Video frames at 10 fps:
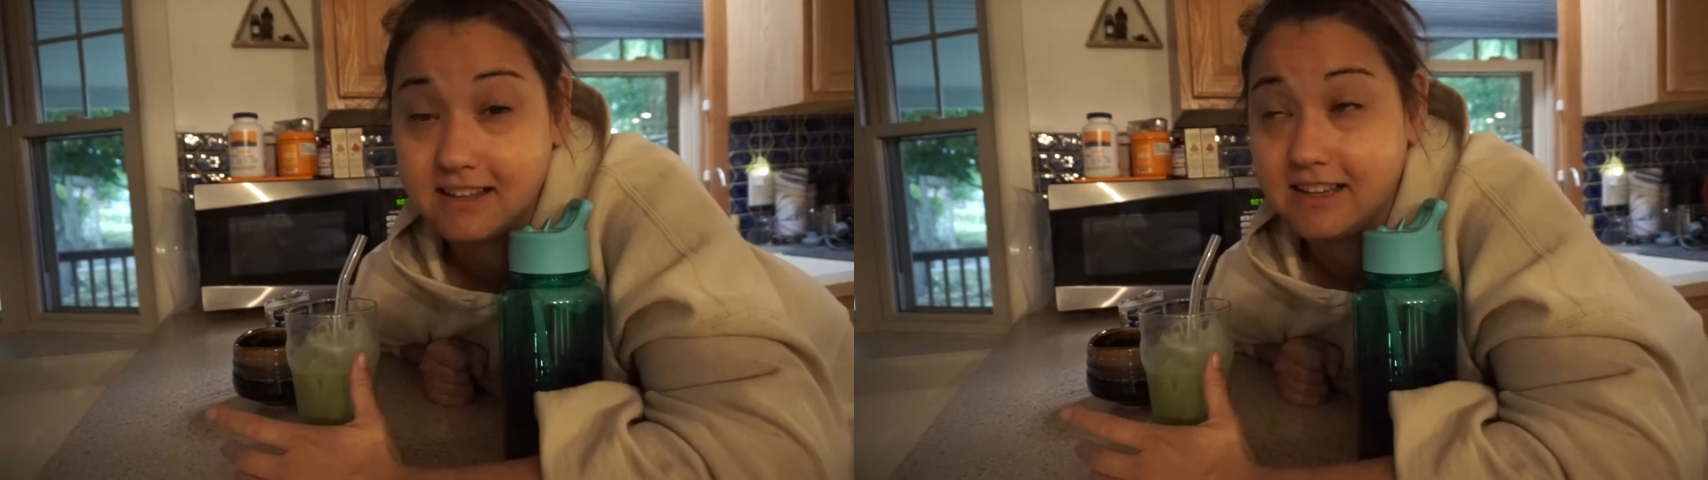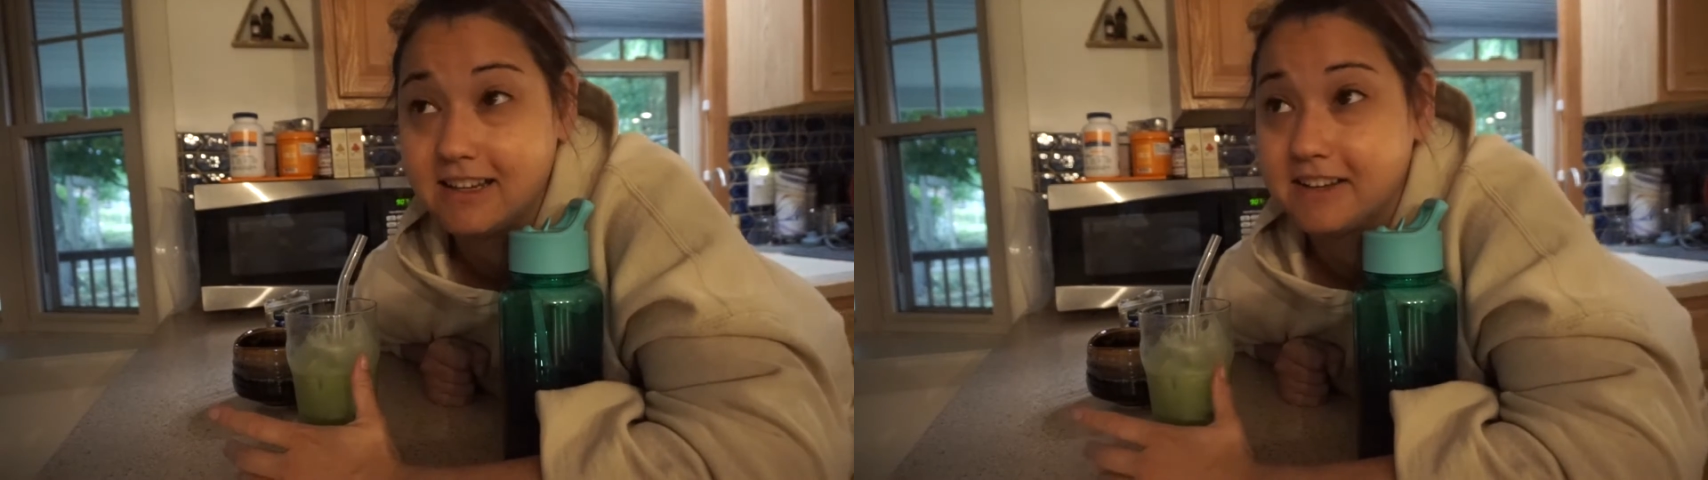
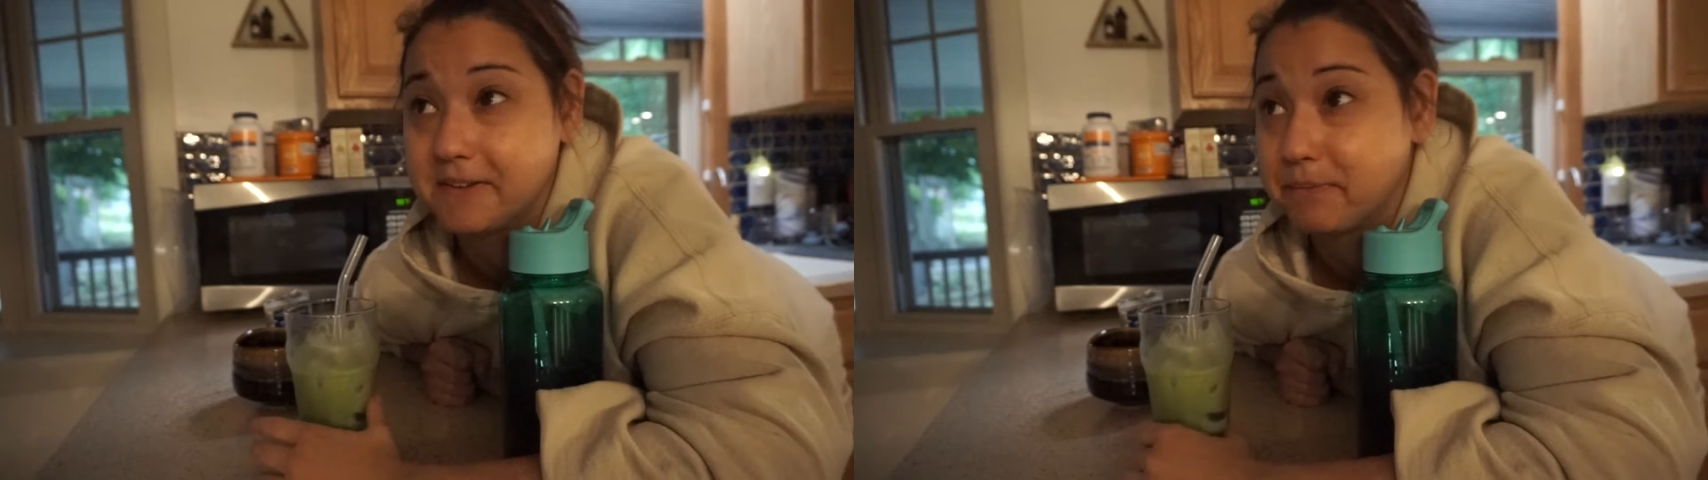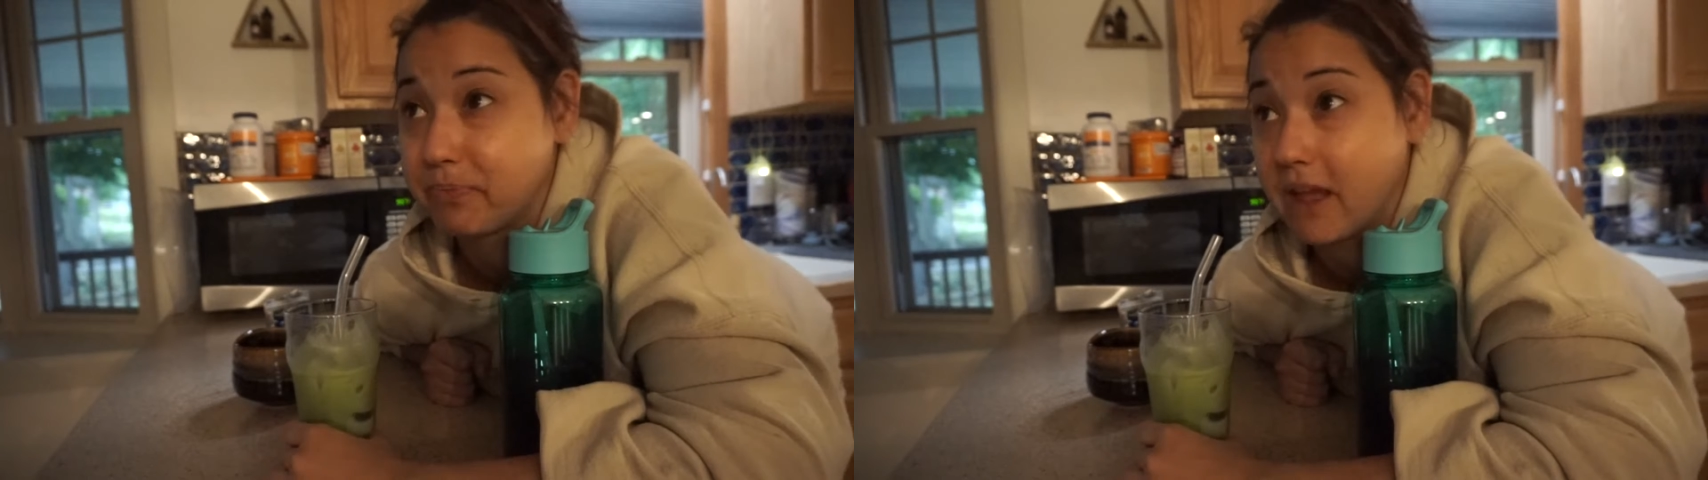like
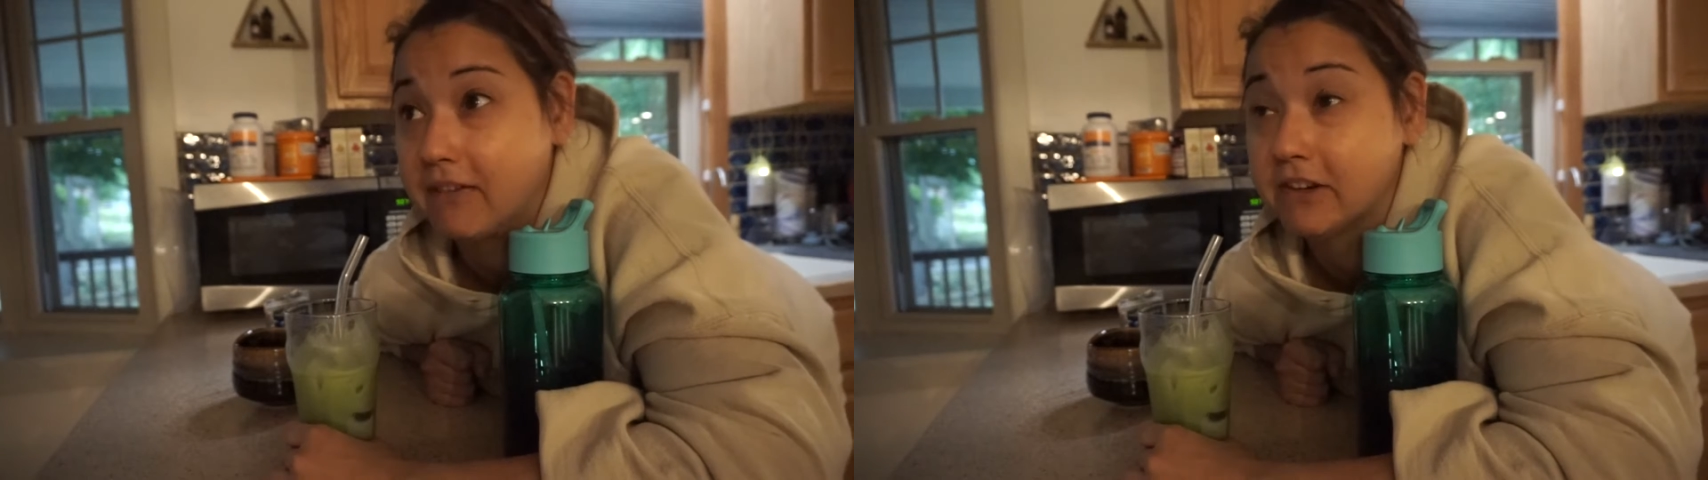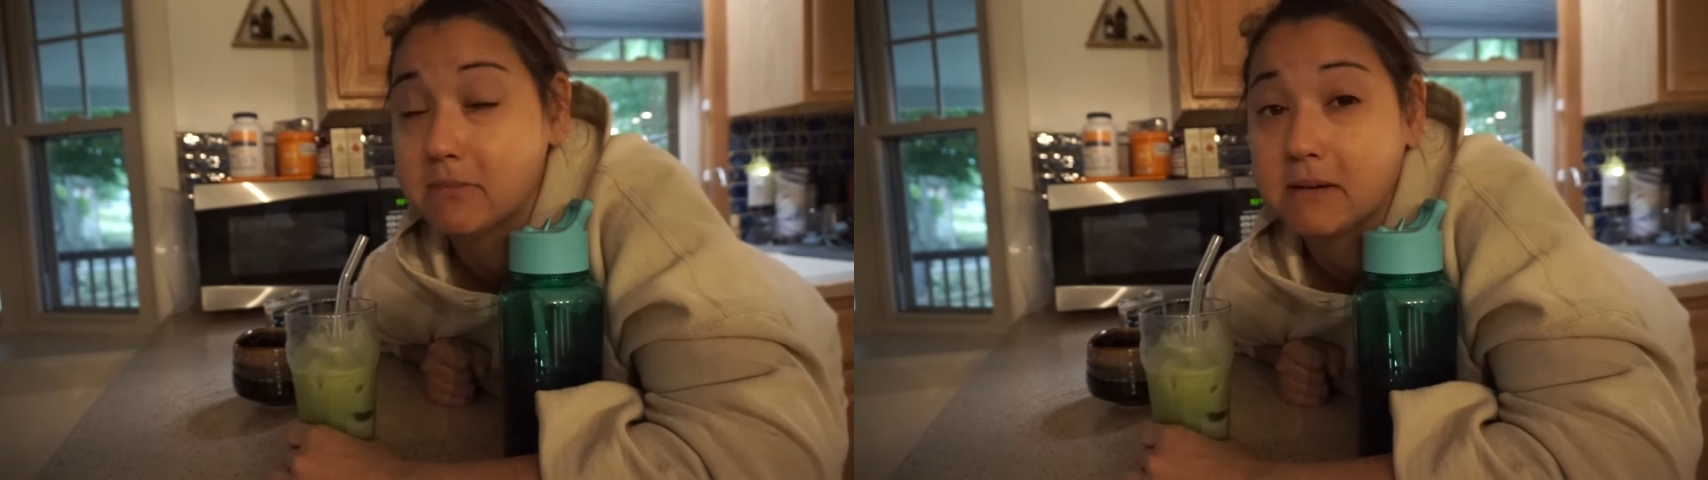
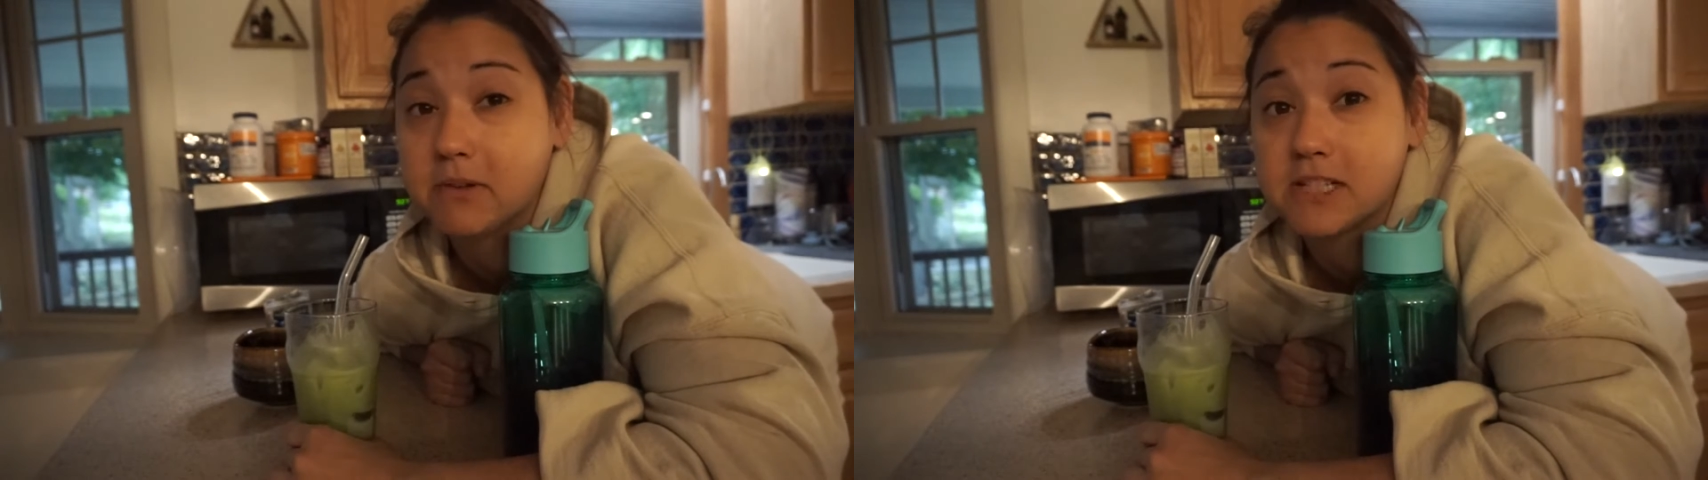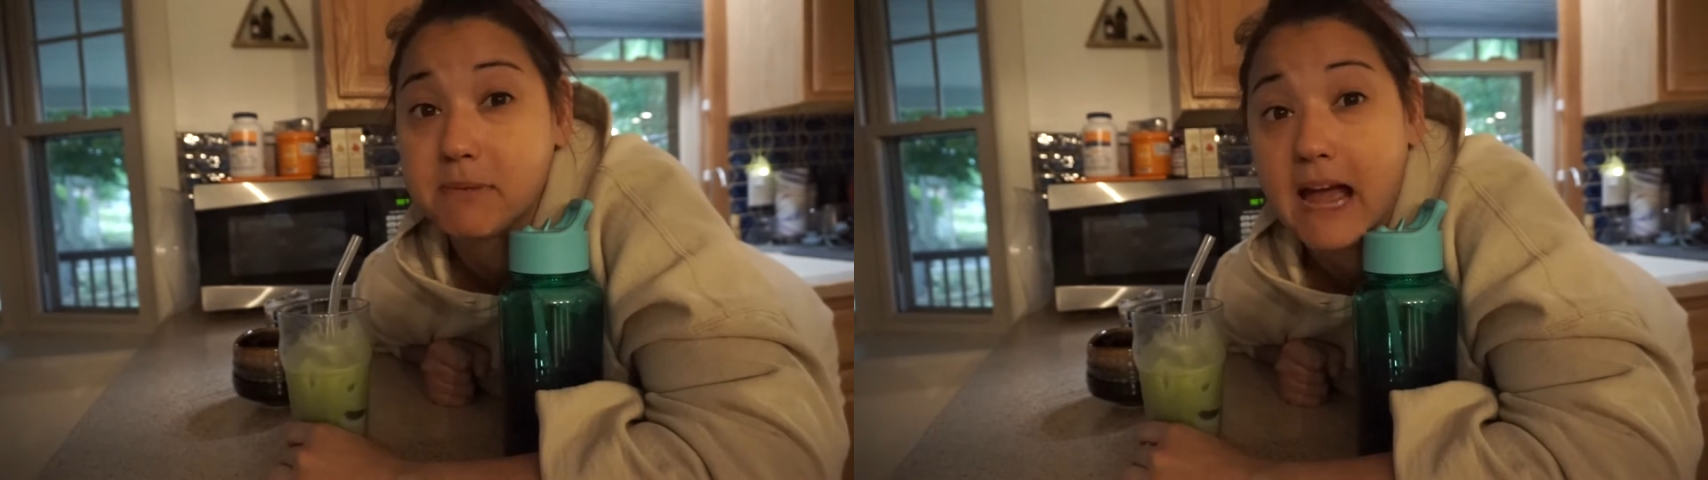I've never been able
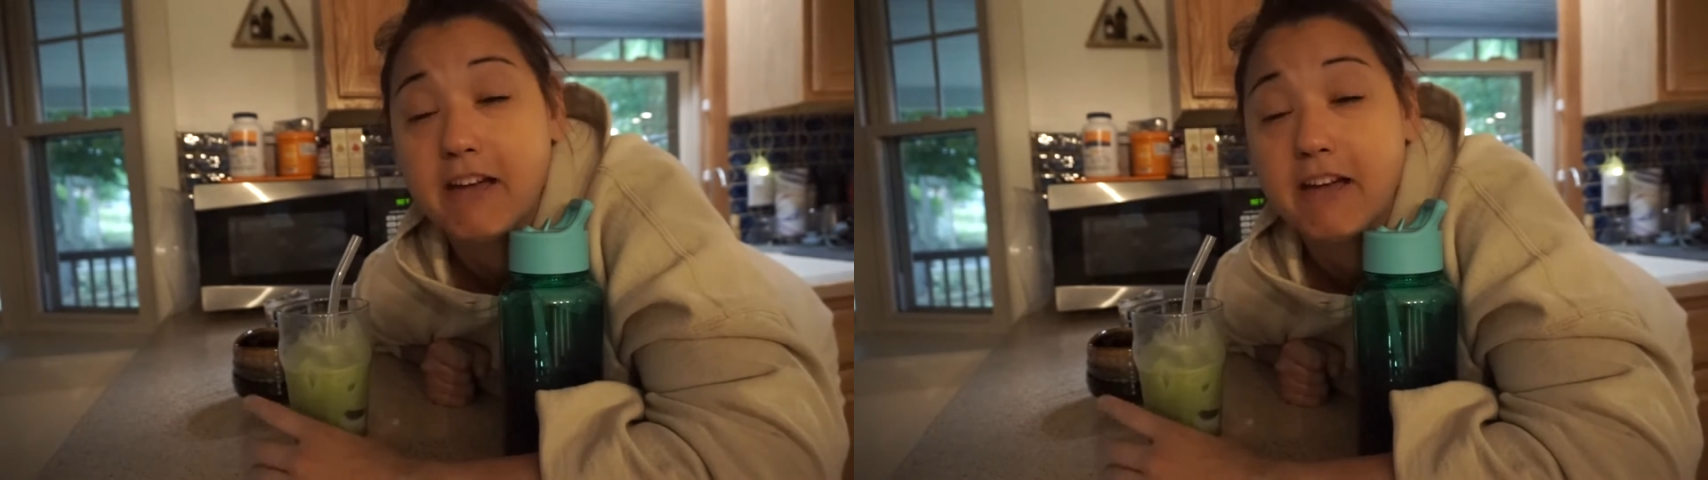to explain.